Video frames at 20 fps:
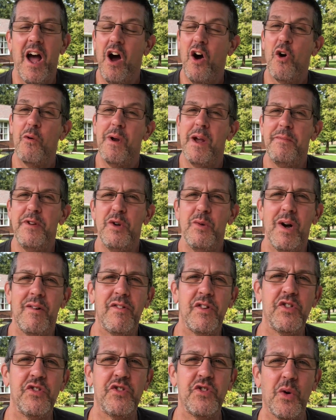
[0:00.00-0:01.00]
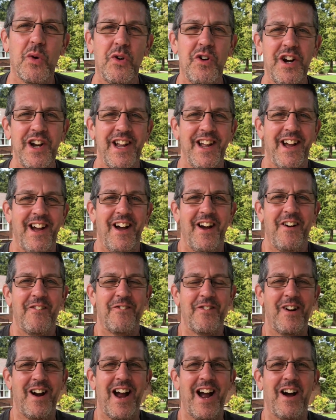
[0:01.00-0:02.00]
Or maybe you have a story
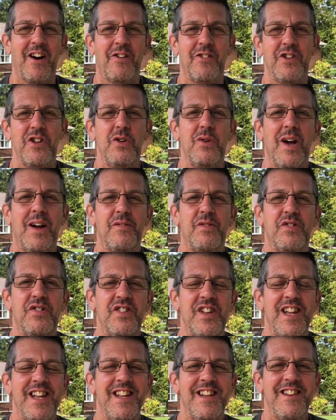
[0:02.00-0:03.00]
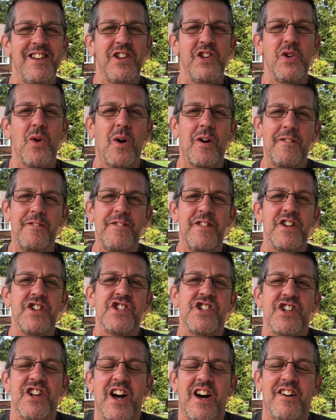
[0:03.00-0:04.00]
for how you have seen your
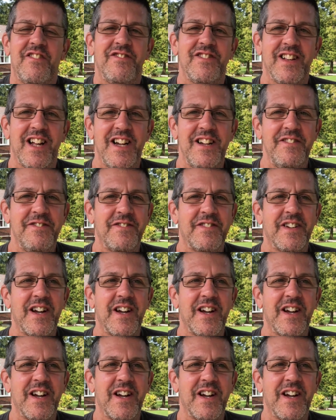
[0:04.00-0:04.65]
vision of life